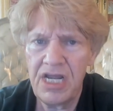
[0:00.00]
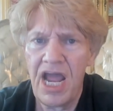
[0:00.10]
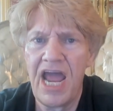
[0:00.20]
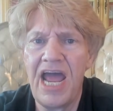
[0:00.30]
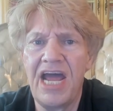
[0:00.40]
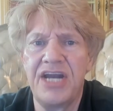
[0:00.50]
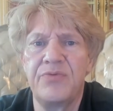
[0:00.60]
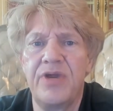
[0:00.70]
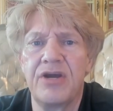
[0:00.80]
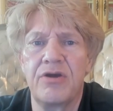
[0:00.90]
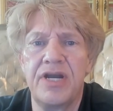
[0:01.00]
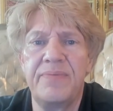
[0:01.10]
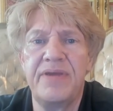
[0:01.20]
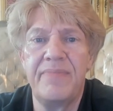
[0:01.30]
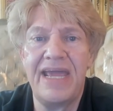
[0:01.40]
and we are going to
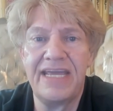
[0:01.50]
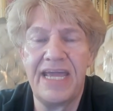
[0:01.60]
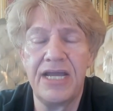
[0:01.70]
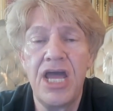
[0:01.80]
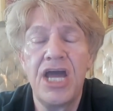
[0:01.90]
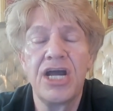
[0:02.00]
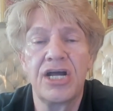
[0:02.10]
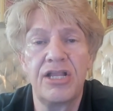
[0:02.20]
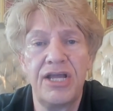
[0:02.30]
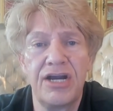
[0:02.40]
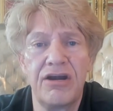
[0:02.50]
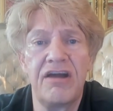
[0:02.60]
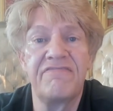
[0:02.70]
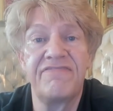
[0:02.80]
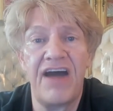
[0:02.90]
be making clear
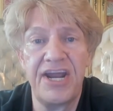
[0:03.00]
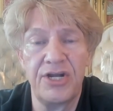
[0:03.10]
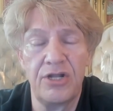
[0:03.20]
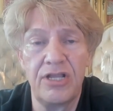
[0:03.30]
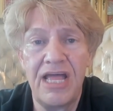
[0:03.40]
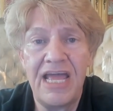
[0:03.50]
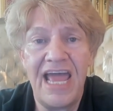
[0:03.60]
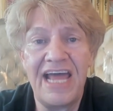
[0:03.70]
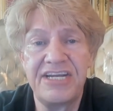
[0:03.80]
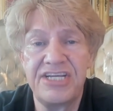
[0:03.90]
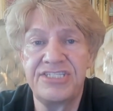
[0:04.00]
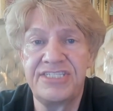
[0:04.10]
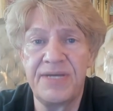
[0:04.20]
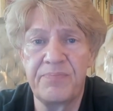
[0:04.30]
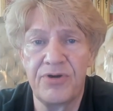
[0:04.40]
vinyl and
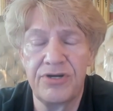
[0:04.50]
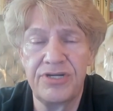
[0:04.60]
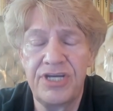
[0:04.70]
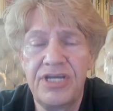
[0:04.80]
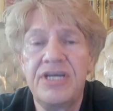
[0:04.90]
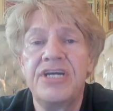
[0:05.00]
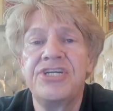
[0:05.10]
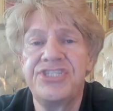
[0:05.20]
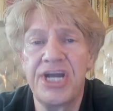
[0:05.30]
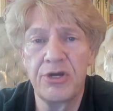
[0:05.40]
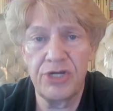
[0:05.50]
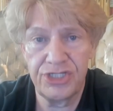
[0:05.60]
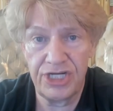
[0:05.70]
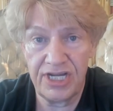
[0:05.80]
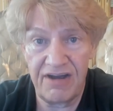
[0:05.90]
zippered chair
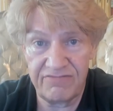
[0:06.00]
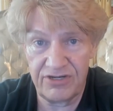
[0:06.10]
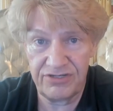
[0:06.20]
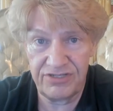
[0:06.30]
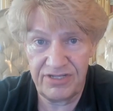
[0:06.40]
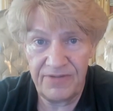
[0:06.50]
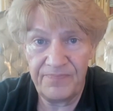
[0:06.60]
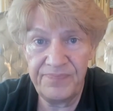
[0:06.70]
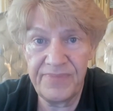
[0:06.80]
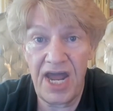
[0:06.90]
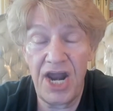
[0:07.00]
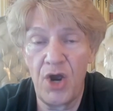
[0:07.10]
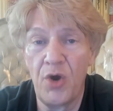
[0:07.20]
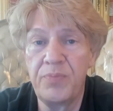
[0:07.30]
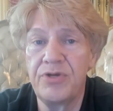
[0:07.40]
cushion covers. And I
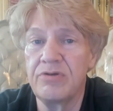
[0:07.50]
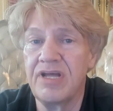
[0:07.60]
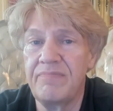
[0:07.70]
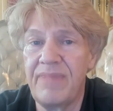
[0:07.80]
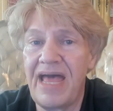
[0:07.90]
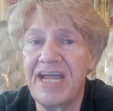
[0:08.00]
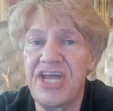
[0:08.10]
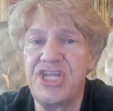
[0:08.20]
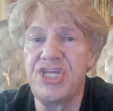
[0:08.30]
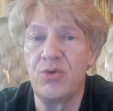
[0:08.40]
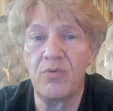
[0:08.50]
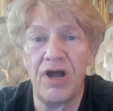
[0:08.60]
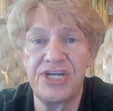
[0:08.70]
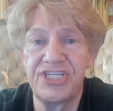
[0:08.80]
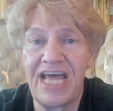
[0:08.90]
hope you'll come back and you'll
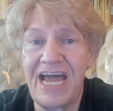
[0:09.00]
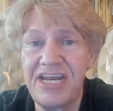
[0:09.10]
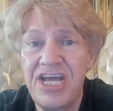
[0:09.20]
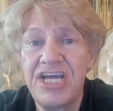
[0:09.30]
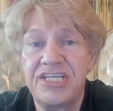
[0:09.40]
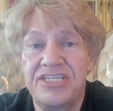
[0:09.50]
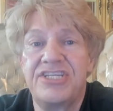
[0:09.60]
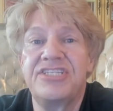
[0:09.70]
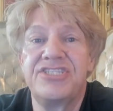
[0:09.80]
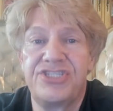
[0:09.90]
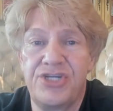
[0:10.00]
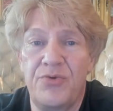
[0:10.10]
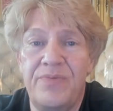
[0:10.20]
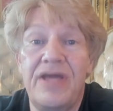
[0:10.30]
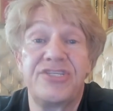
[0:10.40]
watch that
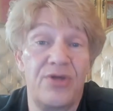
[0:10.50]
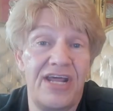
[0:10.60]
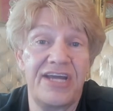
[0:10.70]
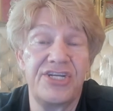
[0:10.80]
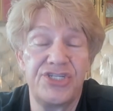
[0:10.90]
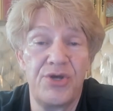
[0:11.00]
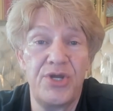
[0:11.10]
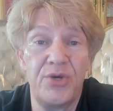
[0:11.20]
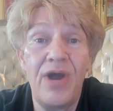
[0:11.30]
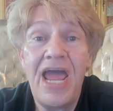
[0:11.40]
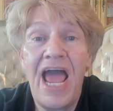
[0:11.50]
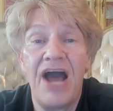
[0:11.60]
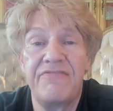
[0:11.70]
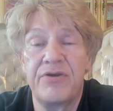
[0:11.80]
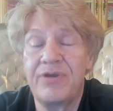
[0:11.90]
show so that I can show you
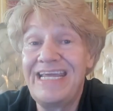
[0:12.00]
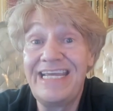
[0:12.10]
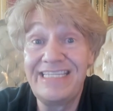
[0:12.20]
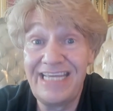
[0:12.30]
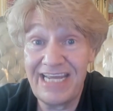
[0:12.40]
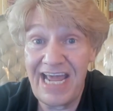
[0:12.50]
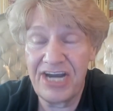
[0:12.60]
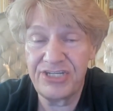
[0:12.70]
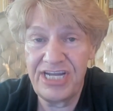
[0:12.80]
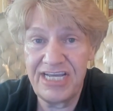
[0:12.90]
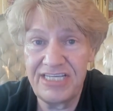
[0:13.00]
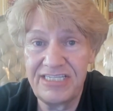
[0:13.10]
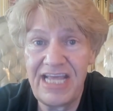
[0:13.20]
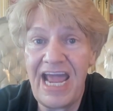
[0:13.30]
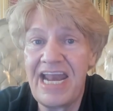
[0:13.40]
how very easy it actually
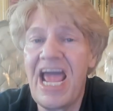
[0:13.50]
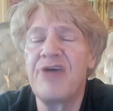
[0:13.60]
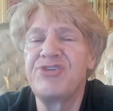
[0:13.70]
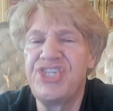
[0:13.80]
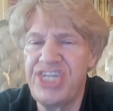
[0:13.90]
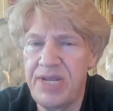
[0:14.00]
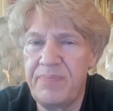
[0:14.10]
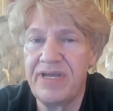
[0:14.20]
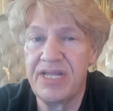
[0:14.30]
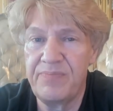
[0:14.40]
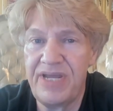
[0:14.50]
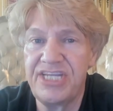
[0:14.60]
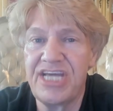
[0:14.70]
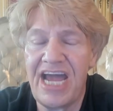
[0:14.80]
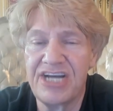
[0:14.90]
is and how cheap it can be
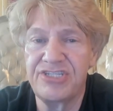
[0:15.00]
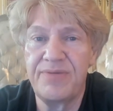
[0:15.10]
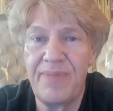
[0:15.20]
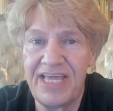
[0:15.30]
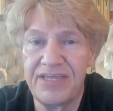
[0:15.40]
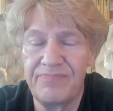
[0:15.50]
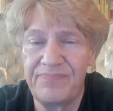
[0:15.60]
to actually make them.